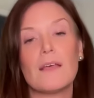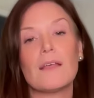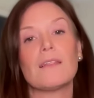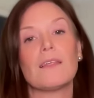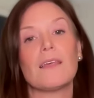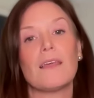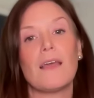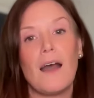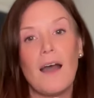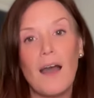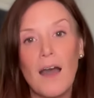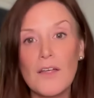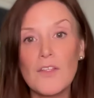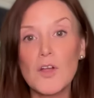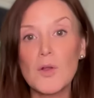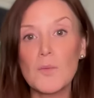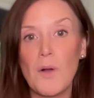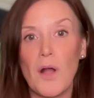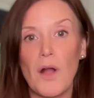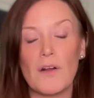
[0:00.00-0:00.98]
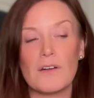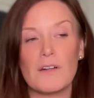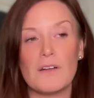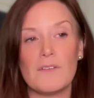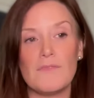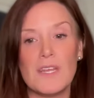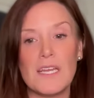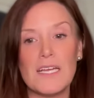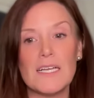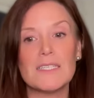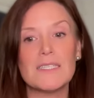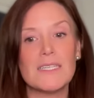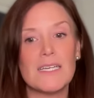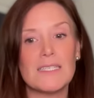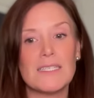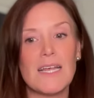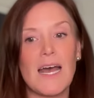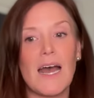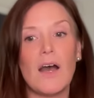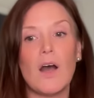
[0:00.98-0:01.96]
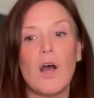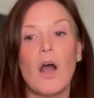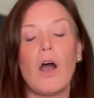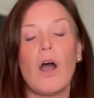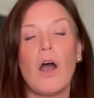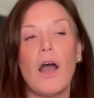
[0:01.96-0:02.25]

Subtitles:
The other part of this is that